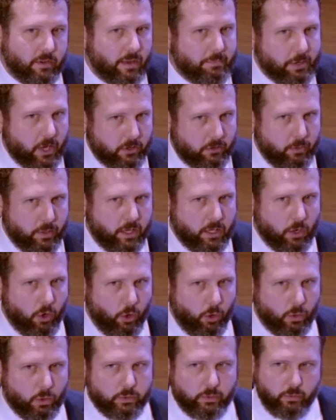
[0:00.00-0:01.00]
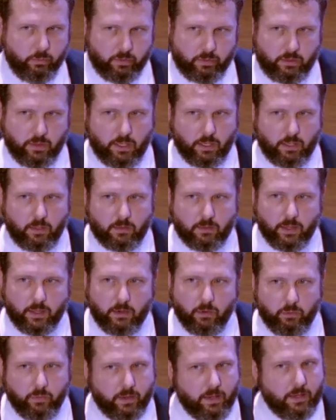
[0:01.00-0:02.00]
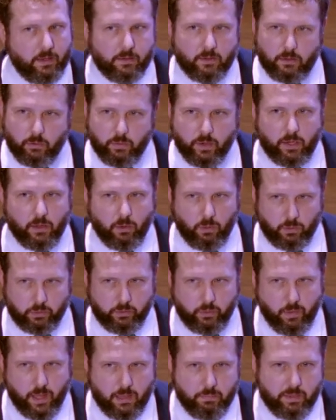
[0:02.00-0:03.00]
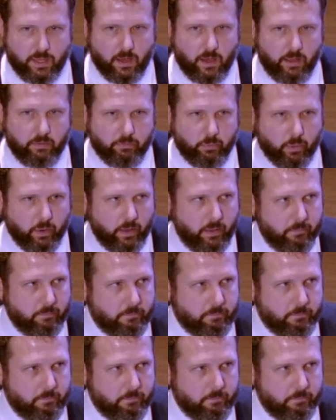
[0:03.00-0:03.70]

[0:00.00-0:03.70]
I'm not creating a whole new thing. I don't need to create a whole new API for it.